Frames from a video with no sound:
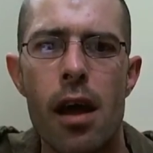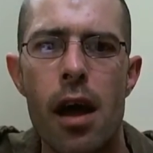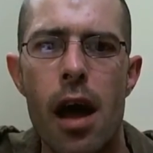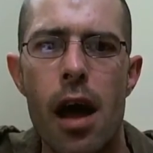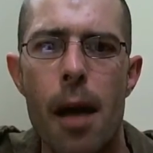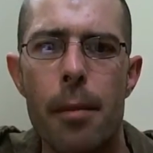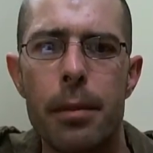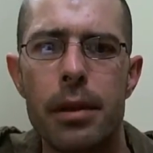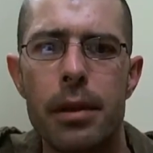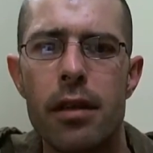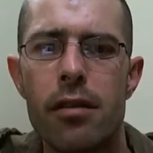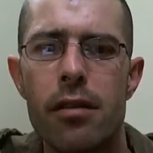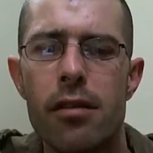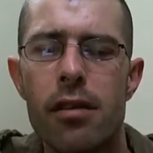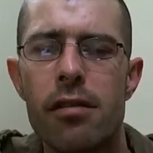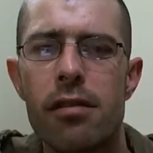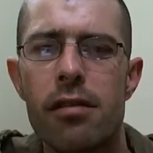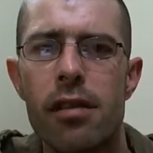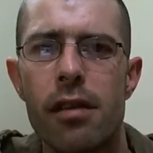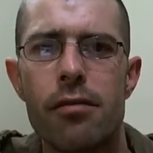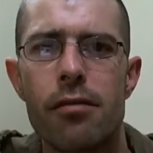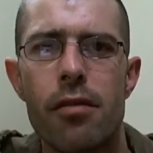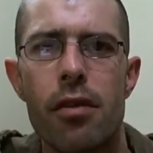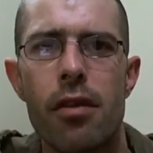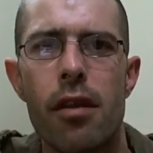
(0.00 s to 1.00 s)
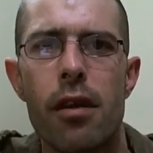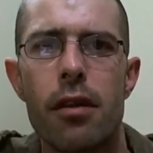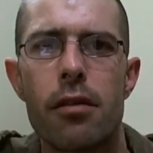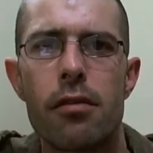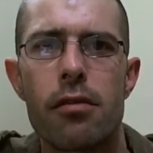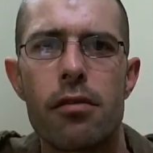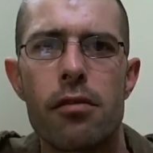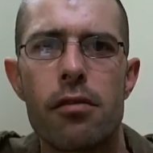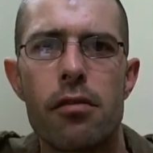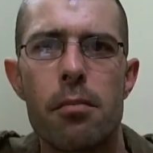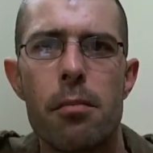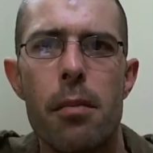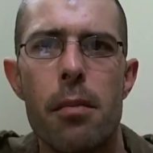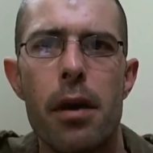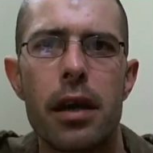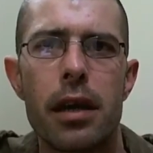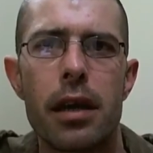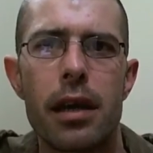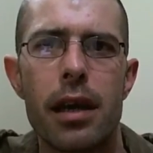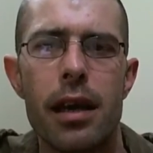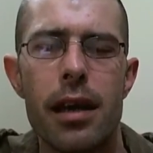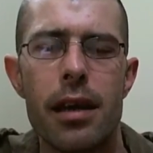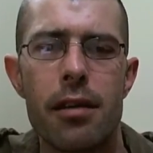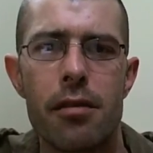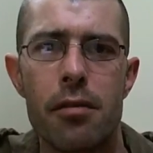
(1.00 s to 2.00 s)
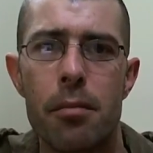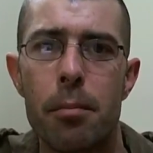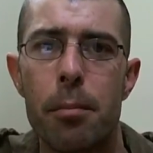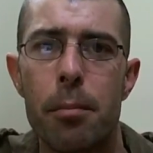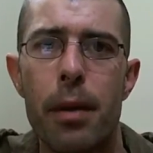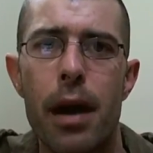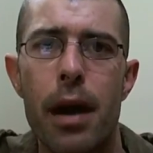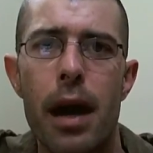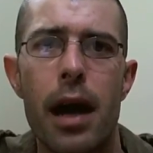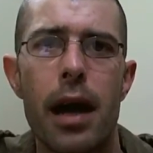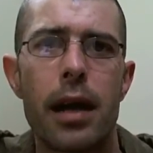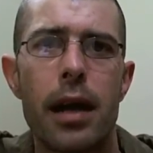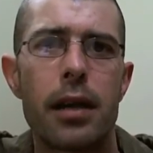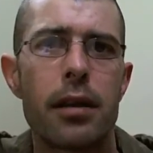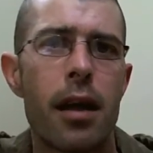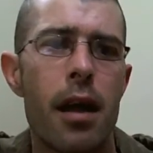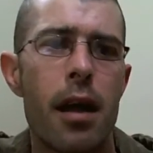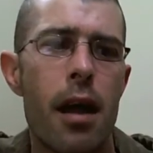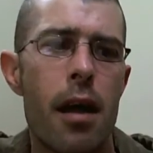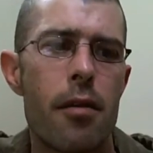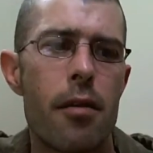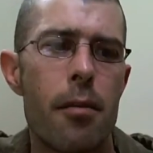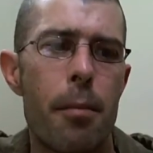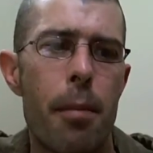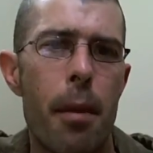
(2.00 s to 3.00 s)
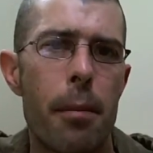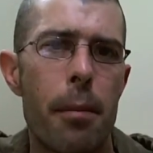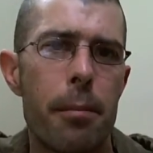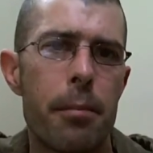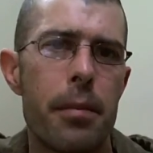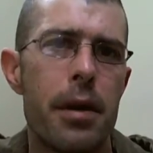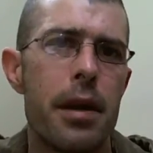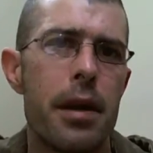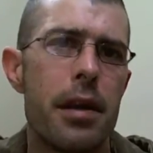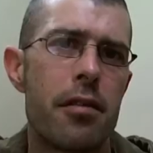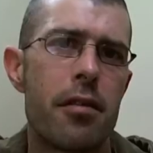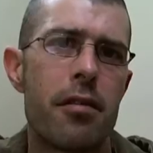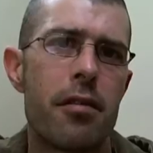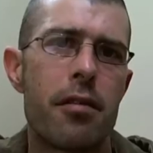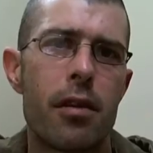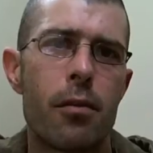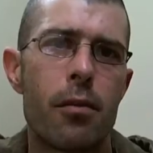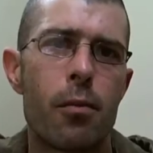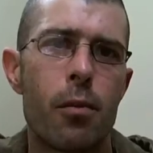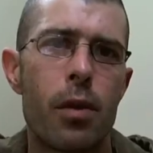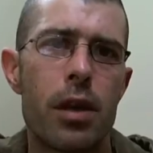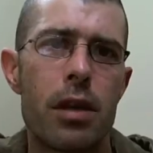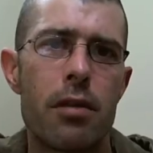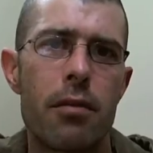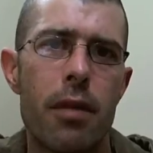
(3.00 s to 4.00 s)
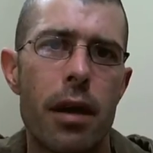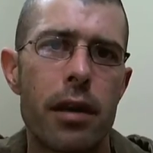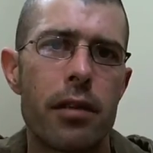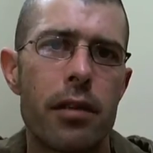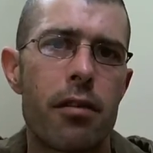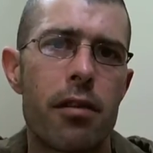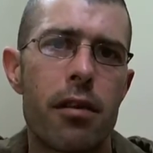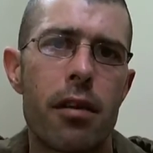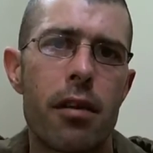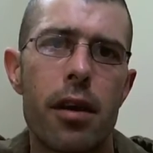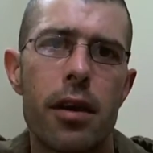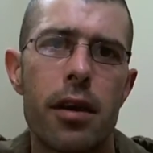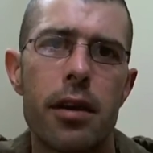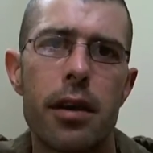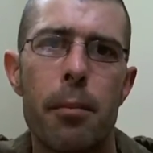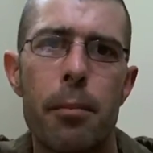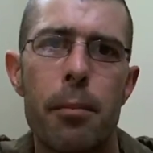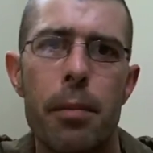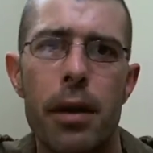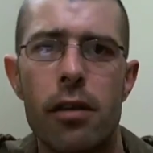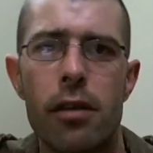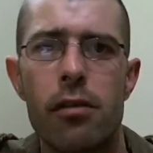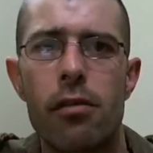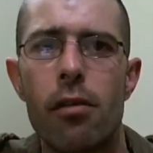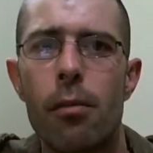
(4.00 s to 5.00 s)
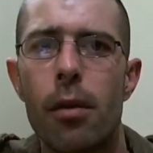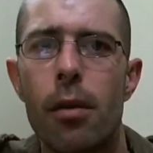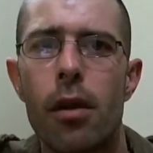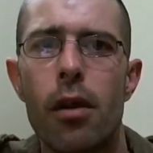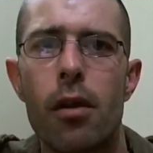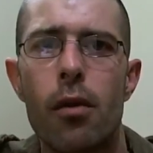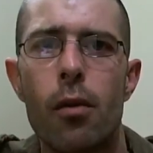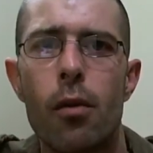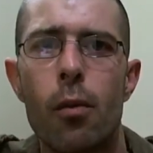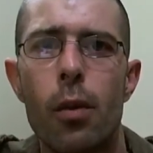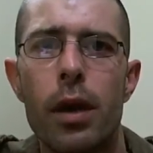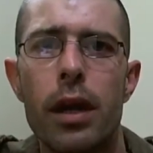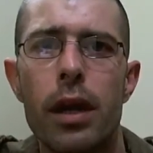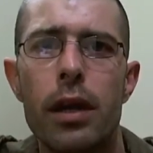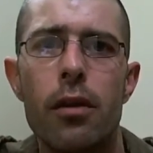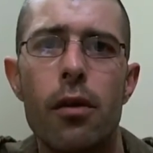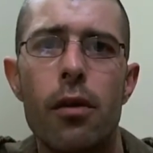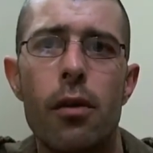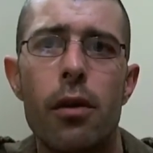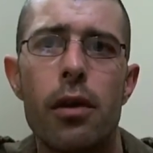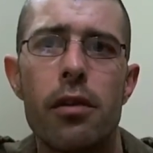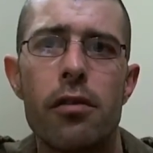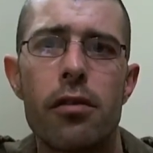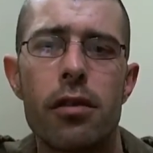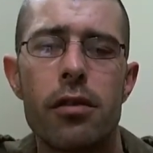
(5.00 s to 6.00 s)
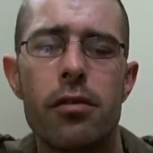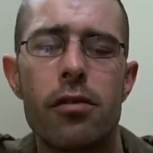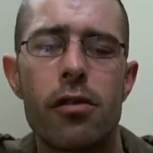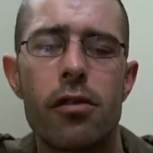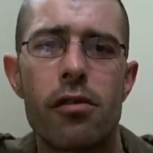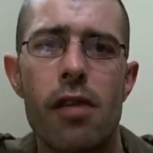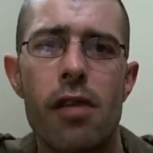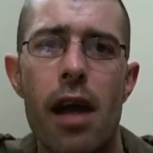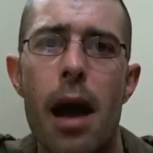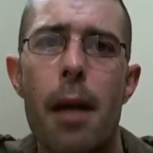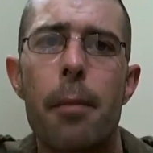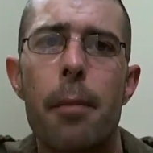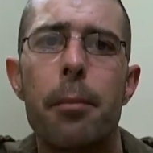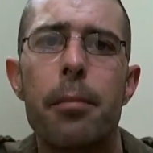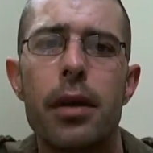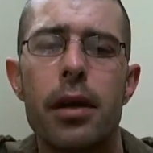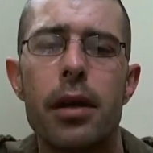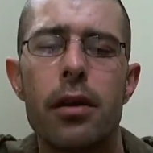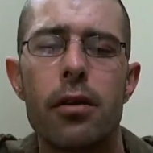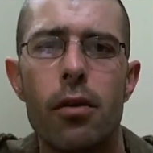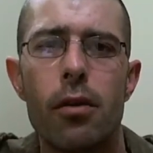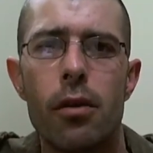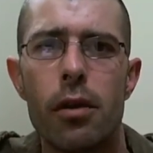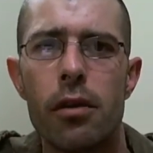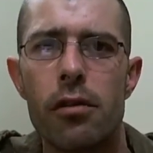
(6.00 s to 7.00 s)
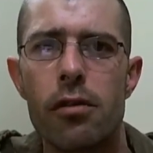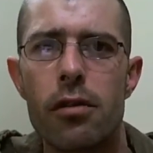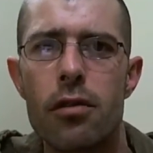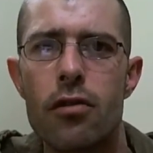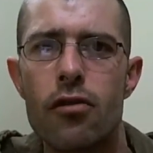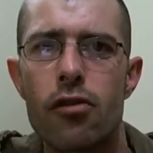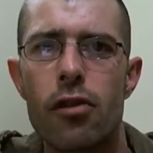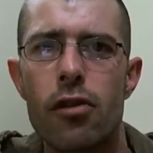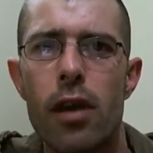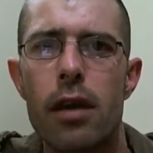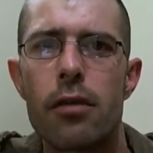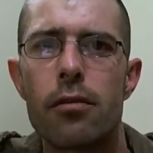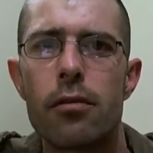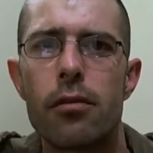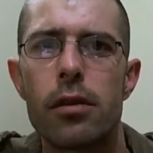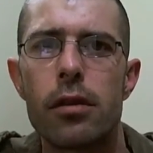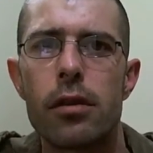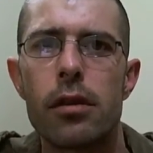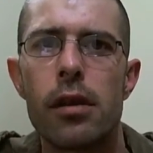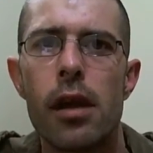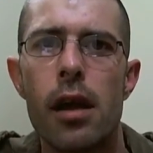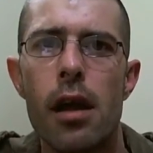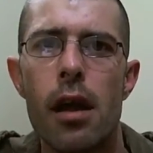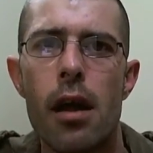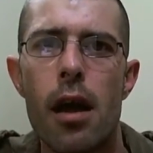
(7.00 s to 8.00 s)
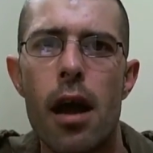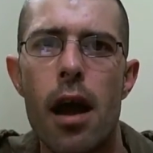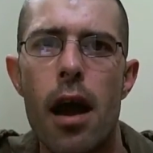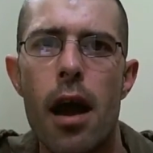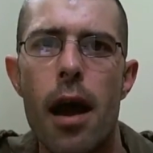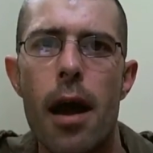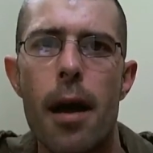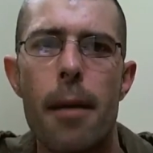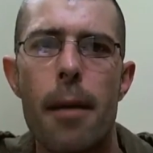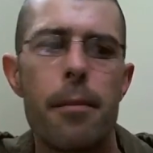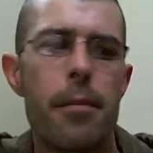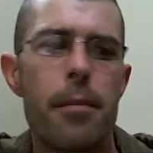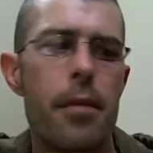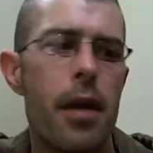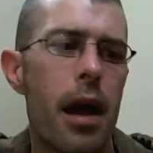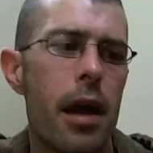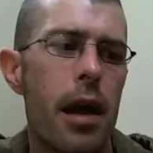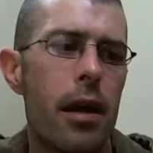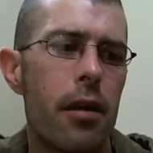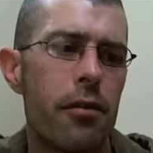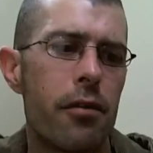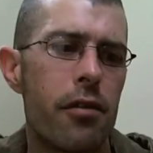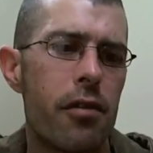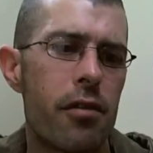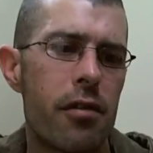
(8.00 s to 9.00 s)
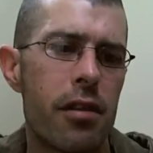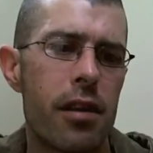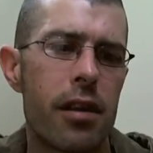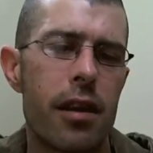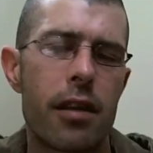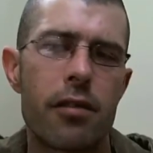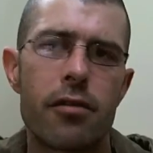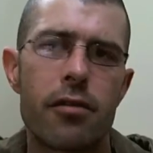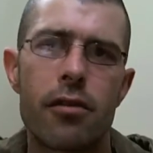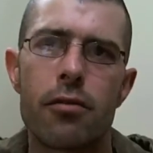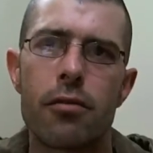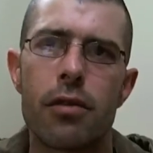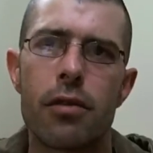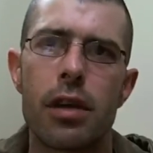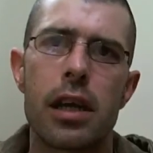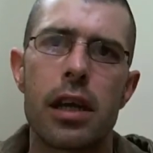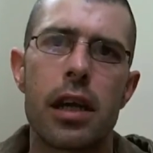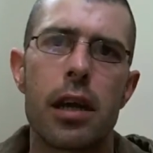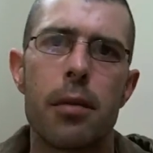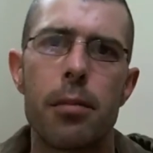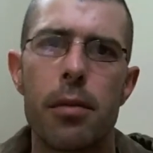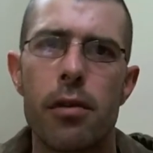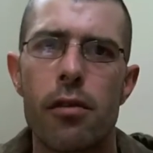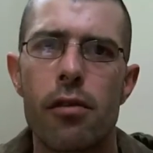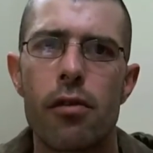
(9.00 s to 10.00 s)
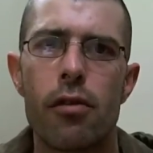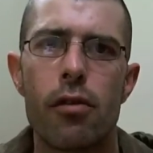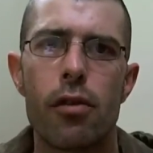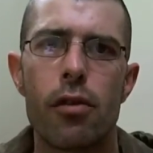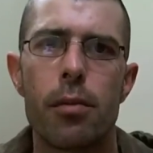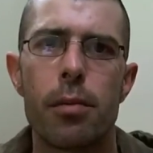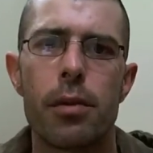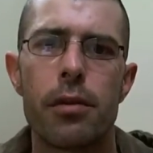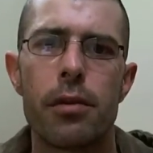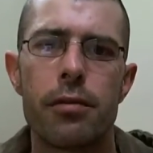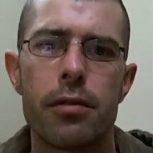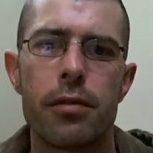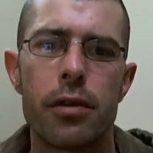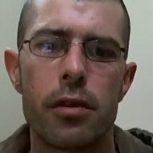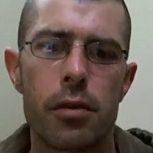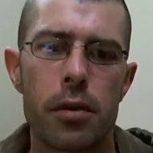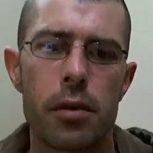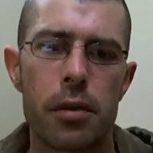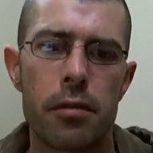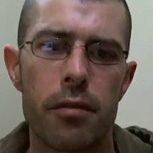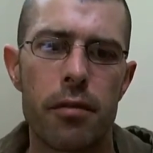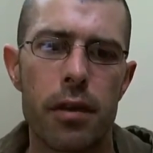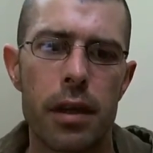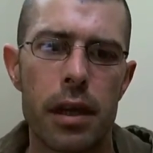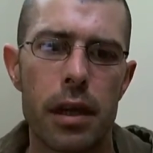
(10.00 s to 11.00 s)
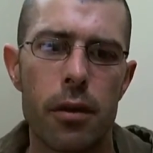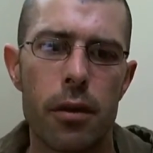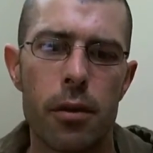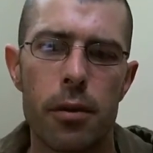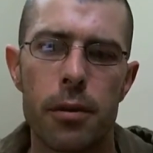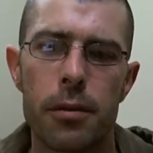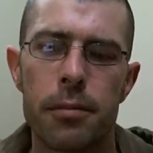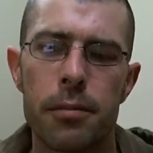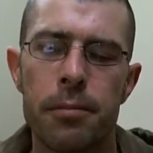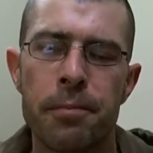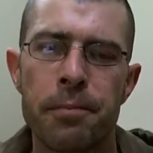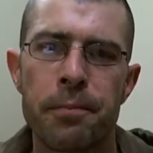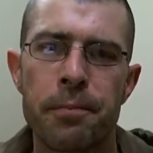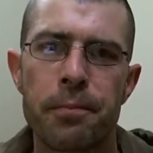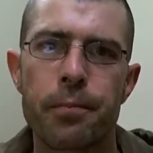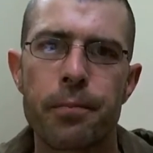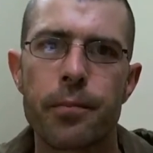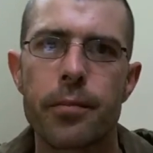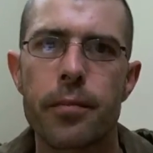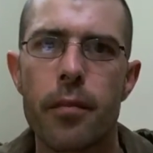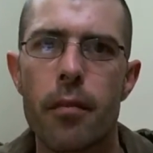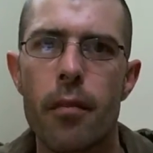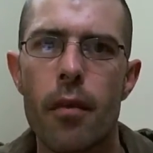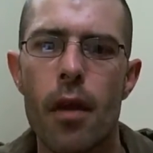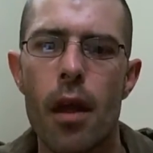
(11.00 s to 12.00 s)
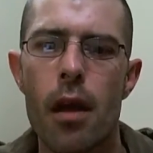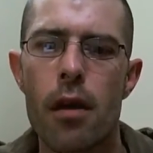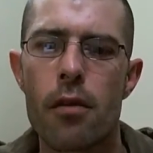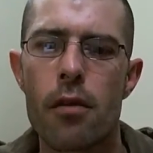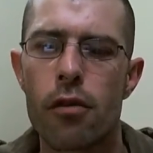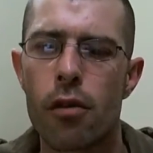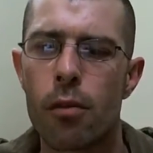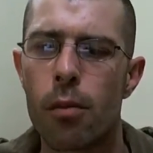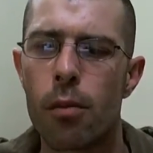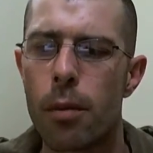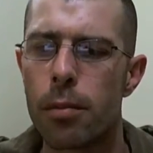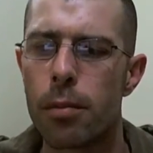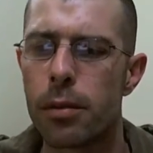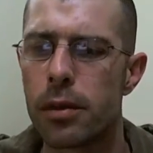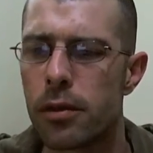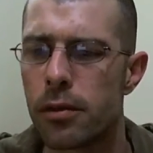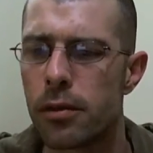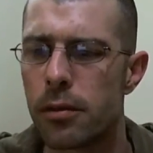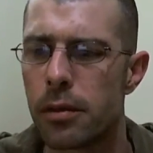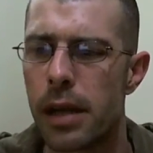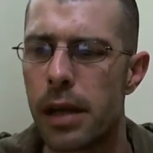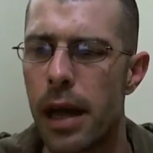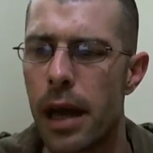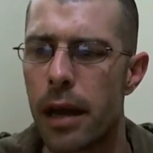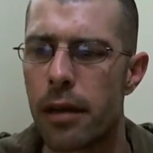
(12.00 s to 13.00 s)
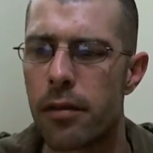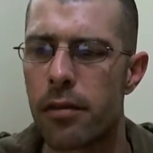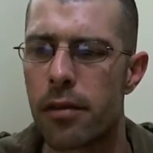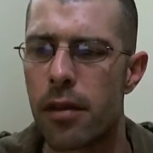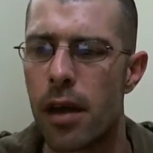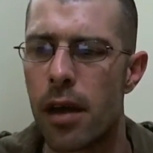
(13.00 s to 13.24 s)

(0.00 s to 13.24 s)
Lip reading: I mean, the D7000's mic isn't bad. The problem is that when you're outside, it picks up a lot of wind noise and just ambient noise in general, and obviously that's not really going to be suitable for doing video. So what we'll do next